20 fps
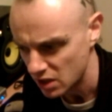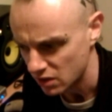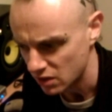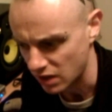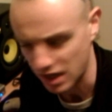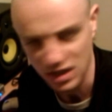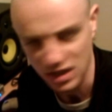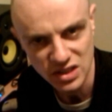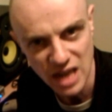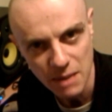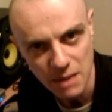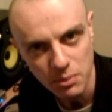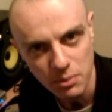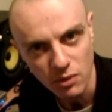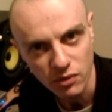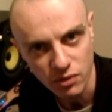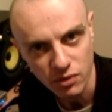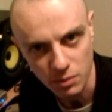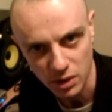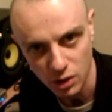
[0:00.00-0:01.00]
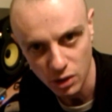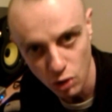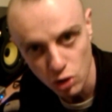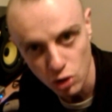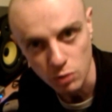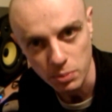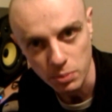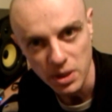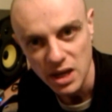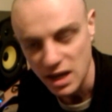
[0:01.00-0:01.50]
like a sample from a
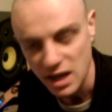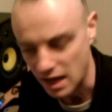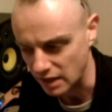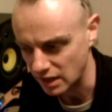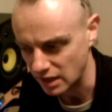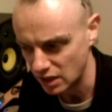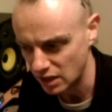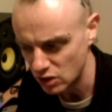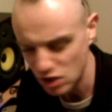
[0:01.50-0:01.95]
loop, and they